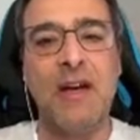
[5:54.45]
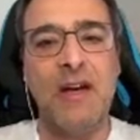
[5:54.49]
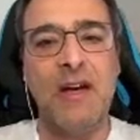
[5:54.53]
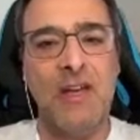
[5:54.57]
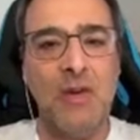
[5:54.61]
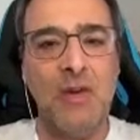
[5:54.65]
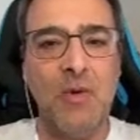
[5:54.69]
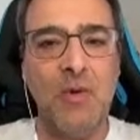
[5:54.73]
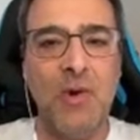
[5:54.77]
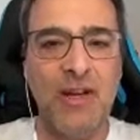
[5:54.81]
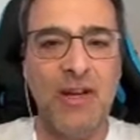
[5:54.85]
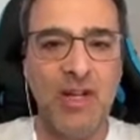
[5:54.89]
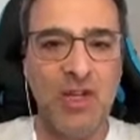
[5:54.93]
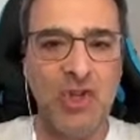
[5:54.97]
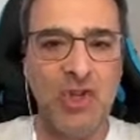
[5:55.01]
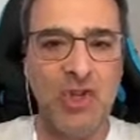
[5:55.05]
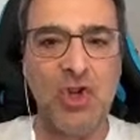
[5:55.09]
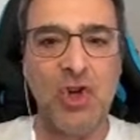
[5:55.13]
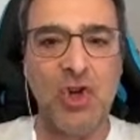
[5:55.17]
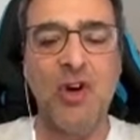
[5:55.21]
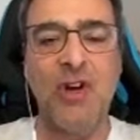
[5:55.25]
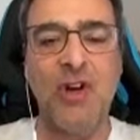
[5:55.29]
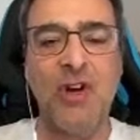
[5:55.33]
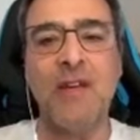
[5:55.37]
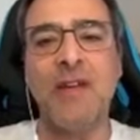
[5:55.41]
You are
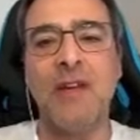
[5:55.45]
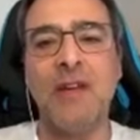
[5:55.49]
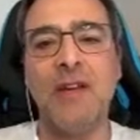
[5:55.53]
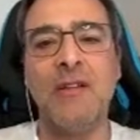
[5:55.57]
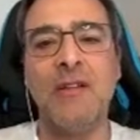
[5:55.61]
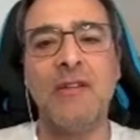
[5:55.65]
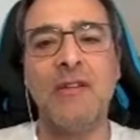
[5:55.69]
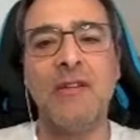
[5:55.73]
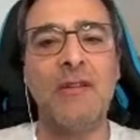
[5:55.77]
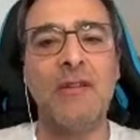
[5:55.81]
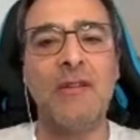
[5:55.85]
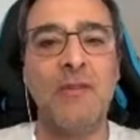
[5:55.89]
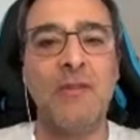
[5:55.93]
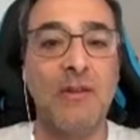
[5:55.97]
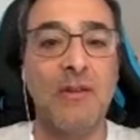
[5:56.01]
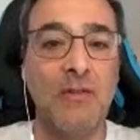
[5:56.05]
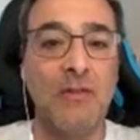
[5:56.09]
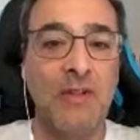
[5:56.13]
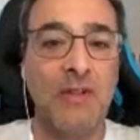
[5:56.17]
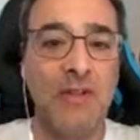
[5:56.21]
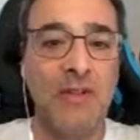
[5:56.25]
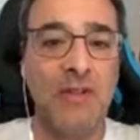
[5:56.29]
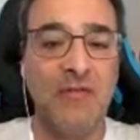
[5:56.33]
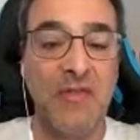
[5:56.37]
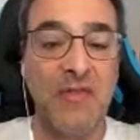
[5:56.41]
enjoying it
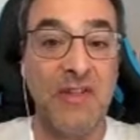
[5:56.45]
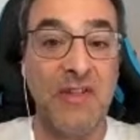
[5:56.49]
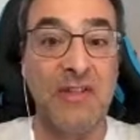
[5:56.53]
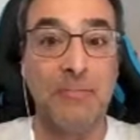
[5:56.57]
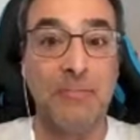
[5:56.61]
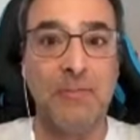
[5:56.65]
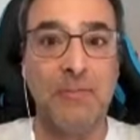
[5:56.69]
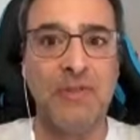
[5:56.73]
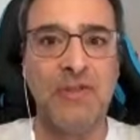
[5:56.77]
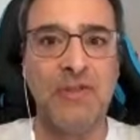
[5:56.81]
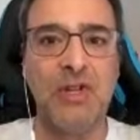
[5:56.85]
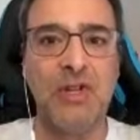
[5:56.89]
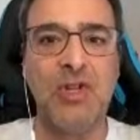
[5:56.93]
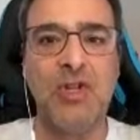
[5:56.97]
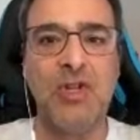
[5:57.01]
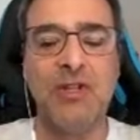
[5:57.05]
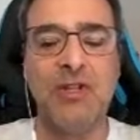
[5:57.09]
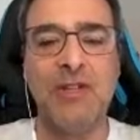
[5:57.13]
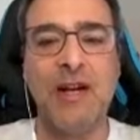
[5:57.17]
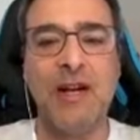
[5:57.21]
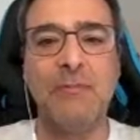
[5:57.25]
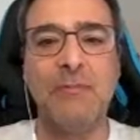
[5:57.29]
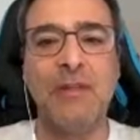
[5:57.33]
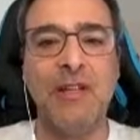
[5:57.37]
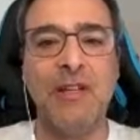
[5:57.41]
on the first
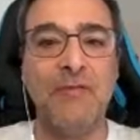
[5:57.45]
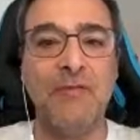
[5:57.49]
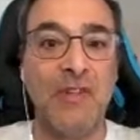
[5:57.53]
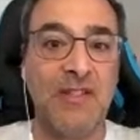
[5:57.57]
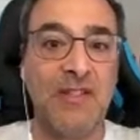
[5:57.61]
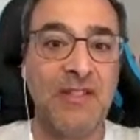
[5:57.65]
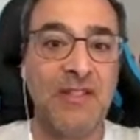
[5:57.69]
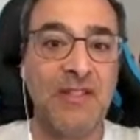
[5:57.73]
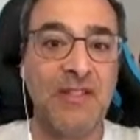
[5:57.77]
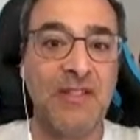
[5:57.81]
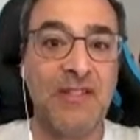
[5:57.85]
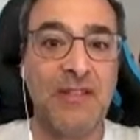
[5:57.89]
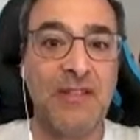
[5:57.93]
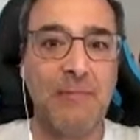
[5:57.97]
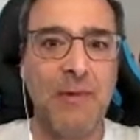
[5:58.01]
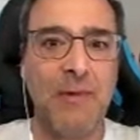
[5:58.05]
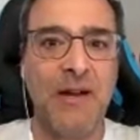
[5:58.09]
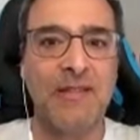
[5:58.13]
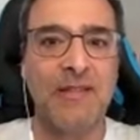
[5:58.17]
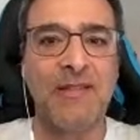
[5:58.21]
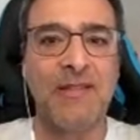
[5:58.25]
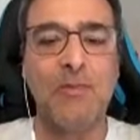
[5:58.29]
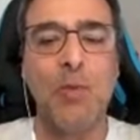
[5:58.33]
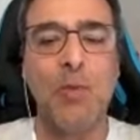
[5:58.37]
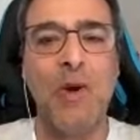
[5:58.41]
position. I believe it's the
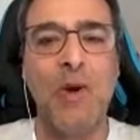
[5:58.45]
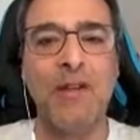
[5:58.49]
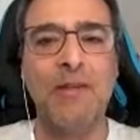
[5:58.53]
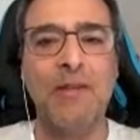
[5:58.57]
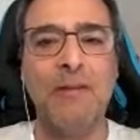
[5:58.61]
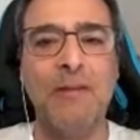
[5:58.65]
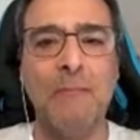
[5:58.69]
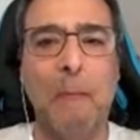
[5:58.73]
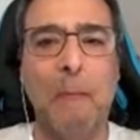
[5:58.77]
best one.